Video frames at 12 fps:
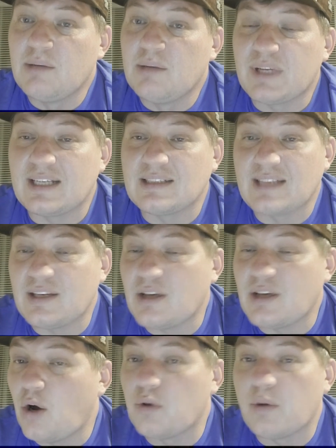because they
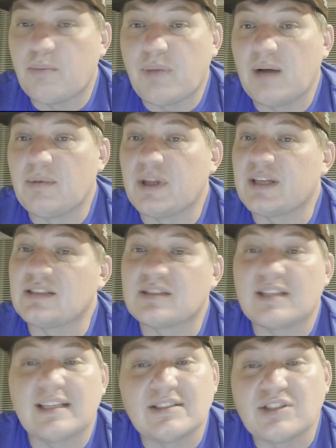know the public is
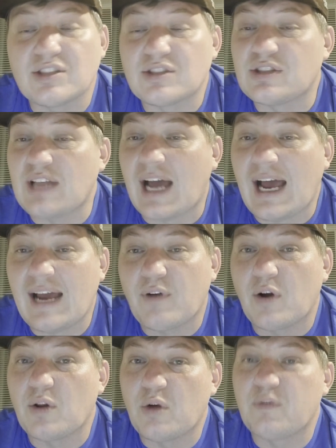going to just dive
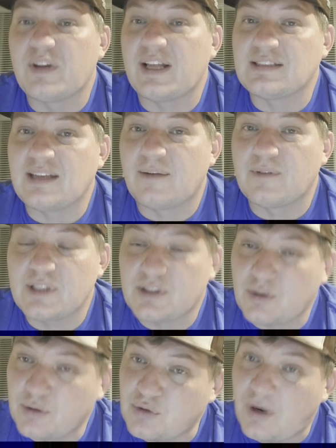all over that San
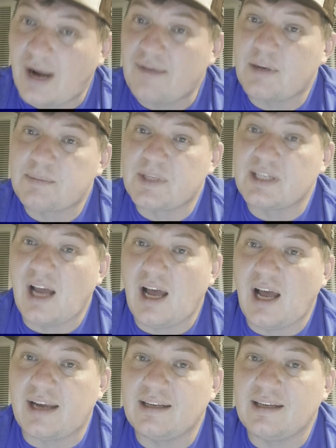Francisco and drive it up to
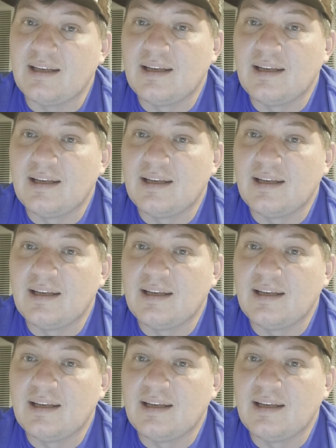9.